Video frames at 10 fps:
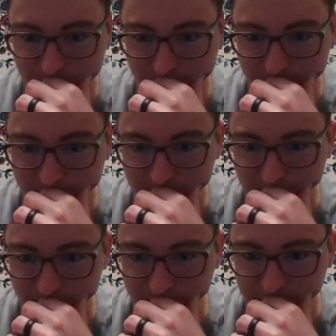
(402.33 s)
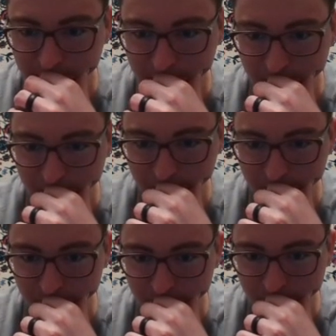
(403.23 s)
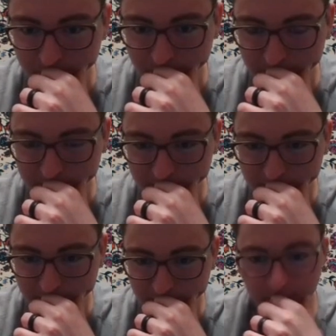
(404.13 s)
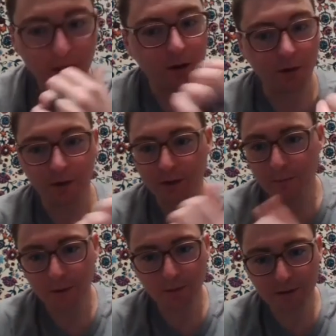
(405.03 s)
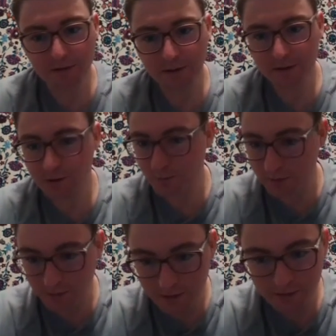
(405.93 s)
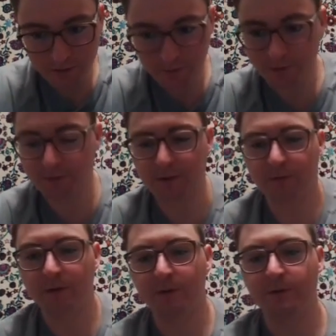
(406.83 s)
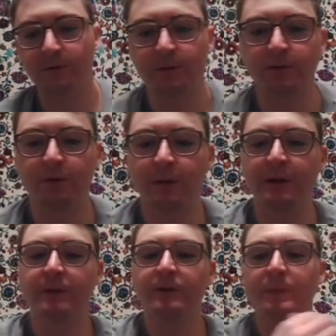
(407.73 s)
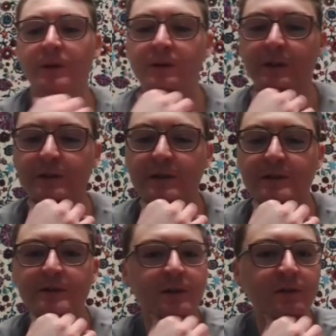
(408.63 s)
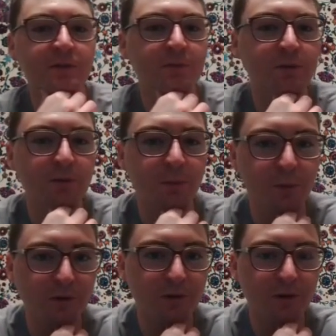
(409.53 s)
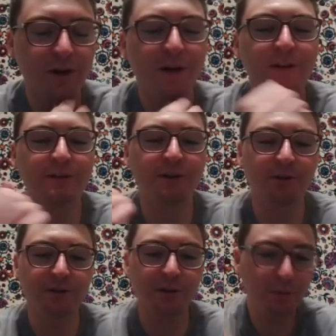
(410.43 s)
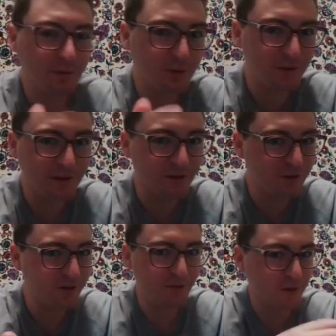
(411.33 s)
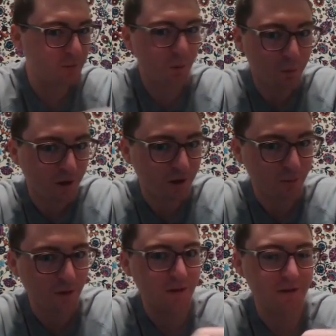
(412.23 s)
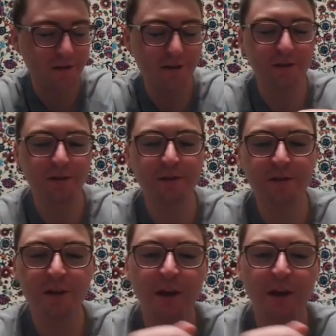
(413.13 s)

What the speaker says: It's a great running car with very low mileage. Alright, maybe it's not in there. Maybe it is 45,000 original miles, but it says the engine was rebuilt. So sometimes what sellers do on Facebook Marketplace is